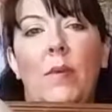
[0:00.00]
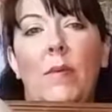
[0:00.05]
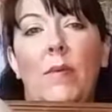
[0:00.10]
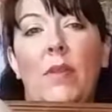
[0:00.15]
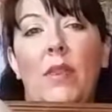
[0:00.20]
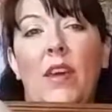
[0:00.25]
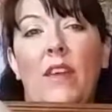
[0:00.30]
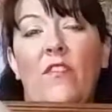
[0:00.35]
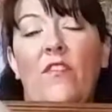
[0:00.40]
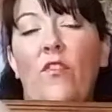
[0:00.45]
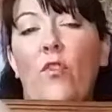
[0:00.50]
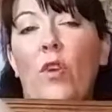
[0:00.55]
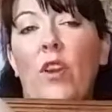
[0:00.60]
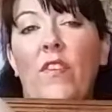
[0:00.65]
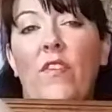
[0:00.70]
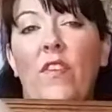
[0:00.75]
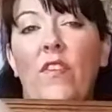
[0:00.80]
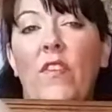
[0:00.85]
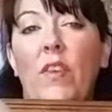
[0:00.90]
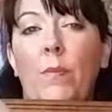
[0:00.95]
maybe like 40,
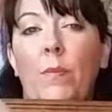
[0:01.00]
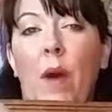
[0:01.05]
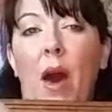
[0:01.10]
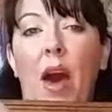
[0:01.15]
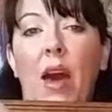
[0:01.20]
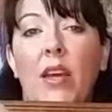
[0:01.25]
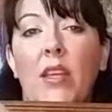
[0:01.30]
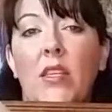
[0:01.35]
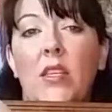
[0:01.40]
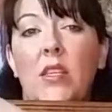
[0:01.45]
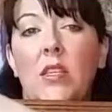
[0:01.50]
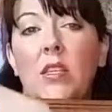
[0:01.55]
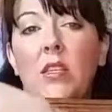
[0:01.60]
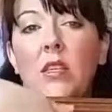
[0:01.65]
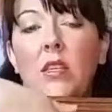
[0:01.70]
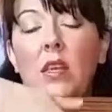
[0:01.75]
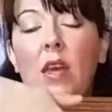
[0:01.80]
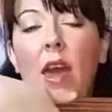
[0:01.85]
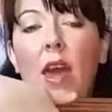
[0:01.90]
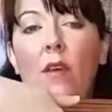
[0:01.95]
50 bucks
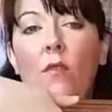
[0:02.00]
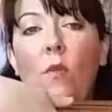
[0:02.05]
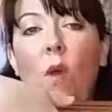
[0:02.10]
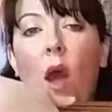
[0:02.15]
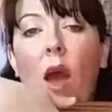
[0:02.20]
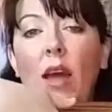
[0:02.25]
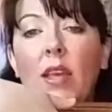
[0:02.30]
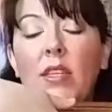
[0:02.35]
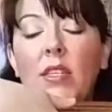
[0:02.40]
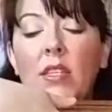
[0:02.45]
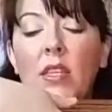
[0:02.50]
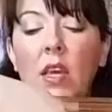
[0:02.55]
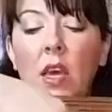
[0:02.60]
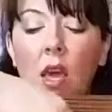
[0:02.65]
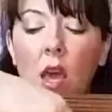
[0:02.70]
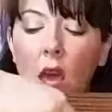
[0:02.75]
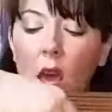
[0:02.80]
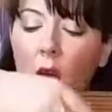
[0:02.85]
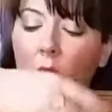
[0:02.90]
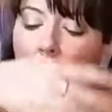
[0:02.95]
at Ross.
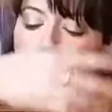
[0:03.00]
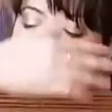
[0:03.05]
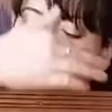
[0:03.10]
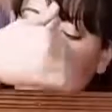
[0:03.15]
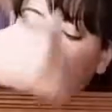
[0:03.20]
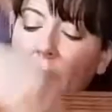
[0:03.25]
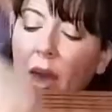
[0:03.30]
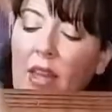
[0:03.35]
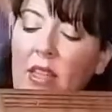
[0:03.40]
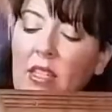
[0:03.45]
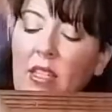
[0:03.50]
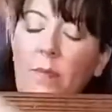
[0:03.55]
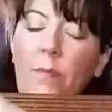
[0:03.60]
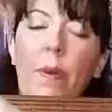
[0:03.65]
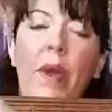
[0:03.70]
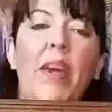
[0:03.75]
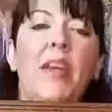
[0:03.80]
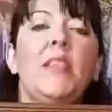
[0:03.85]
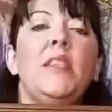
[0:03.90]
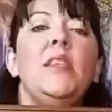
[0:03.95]
I did
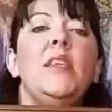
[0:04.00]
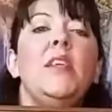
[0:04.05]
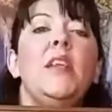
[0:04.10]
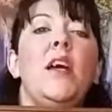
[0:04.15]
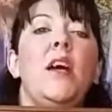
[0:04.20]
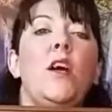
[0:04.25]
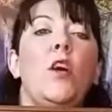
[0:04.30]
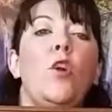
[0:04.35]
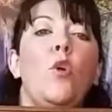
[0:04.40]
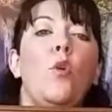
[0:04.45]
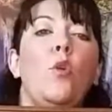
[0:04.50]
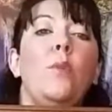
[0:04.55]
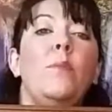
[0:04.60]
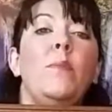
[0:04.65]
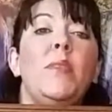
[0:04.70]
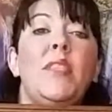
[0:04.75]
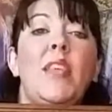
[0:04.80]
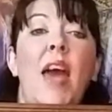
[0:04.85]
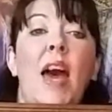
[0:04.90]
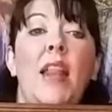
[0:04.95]
paint it a gold
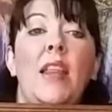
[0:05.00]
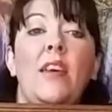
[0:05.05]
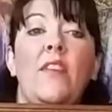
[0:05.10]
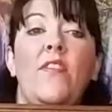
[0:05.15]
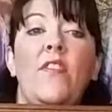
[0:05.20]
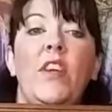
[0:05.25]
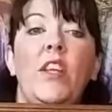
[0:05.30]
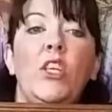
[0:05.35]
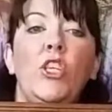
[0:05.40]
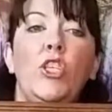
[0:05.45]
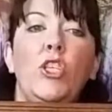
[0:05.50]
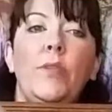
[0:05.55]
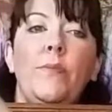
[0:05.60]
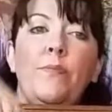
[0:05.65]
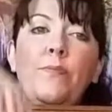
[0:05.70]
metallic finish.